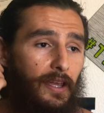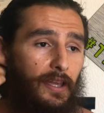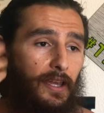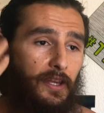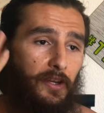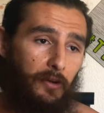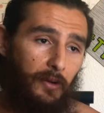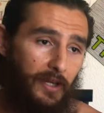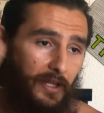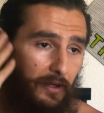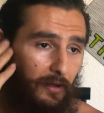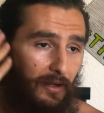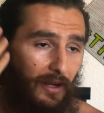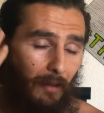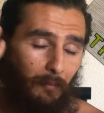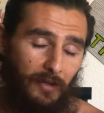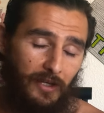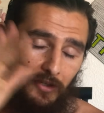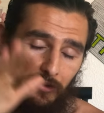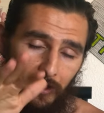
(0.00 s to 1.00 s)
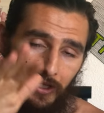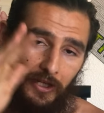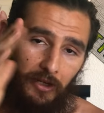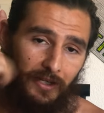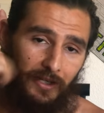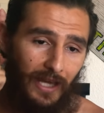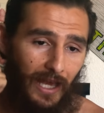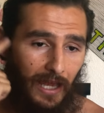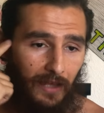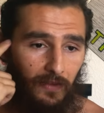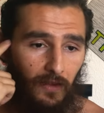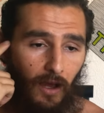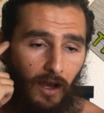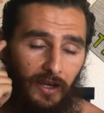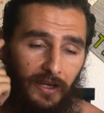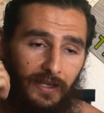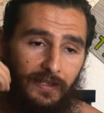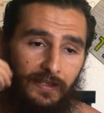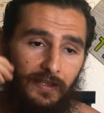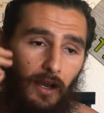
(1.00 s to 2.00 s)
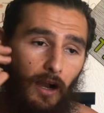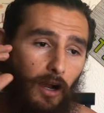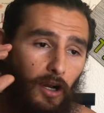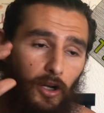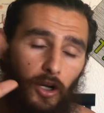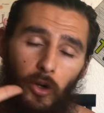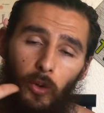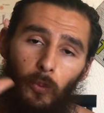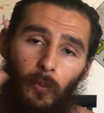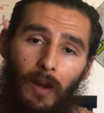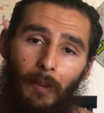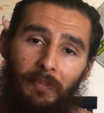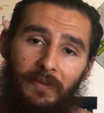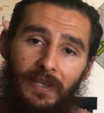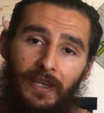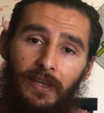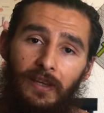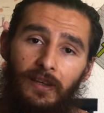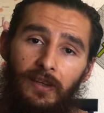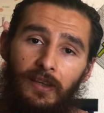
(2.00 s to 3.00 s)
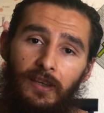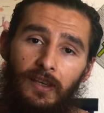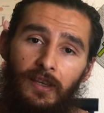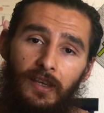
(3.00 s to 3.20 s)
your inner dialogue is all corrupted,